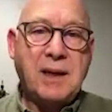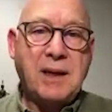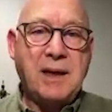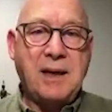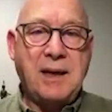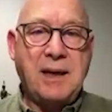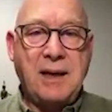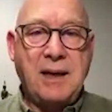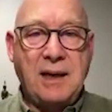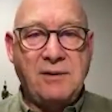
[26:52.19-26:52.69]

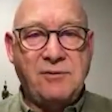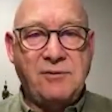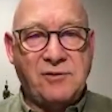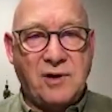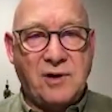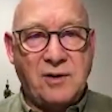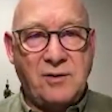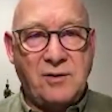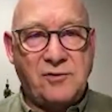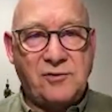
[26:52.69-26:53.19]
And
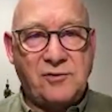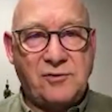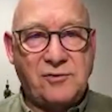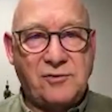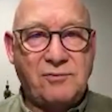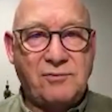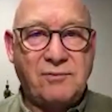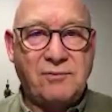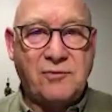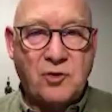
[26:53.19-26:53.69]
so
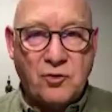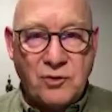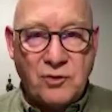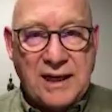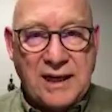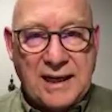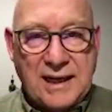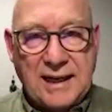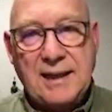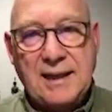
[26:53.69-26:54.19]

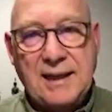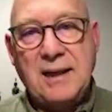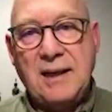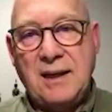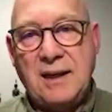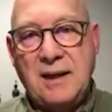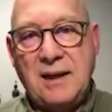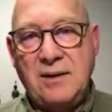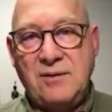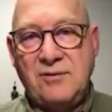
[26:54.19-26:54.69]
screening
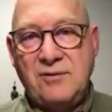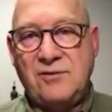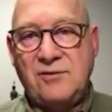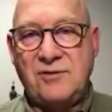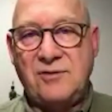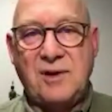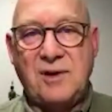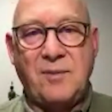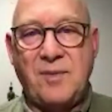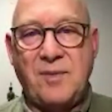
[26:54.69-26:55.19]
is
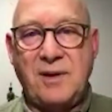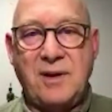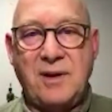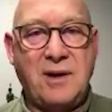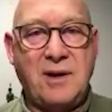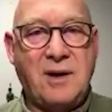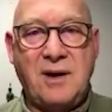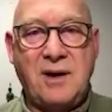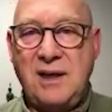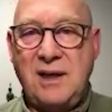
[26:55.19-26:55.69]
something
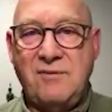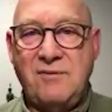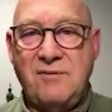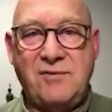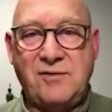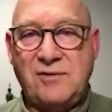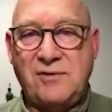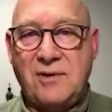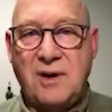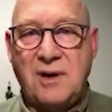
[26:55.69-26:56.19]
that I
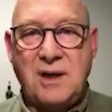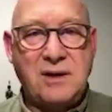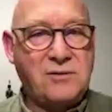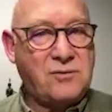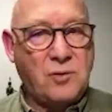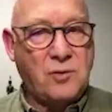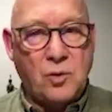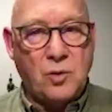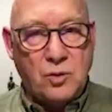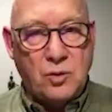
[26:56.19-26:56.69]

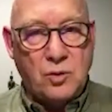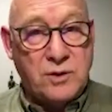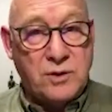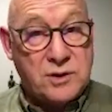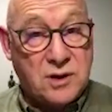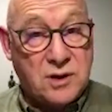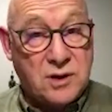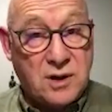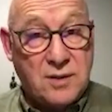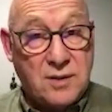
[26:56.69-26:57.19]
emphasise all
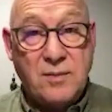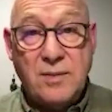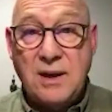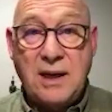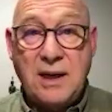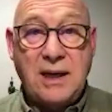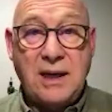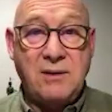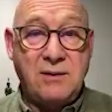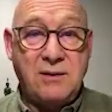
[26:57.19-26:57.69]
the time,
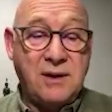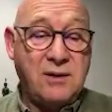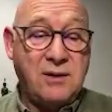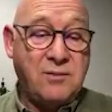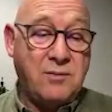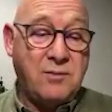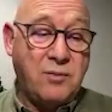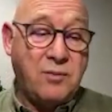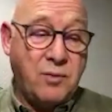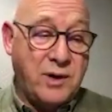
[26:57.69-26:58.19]
and
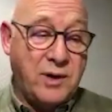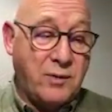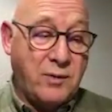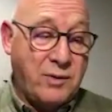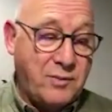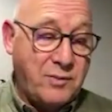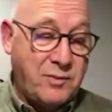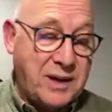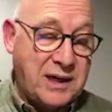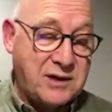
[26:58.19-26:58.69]
did when I
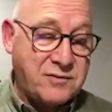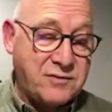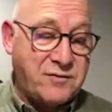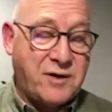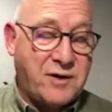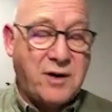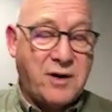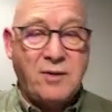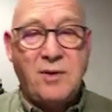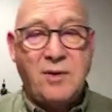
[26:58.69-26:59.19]
went back to
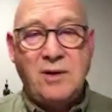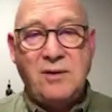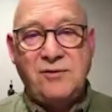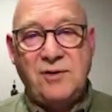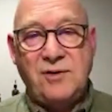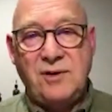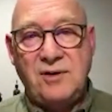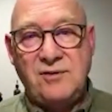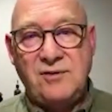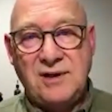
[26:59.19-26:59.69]
Foreign
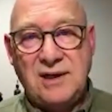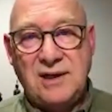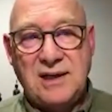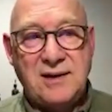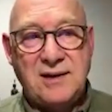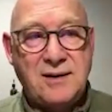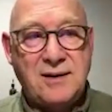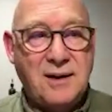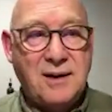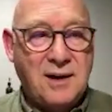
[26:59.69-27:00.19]
Emergency in New
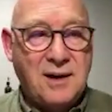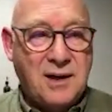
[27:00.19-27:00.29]
Zealand.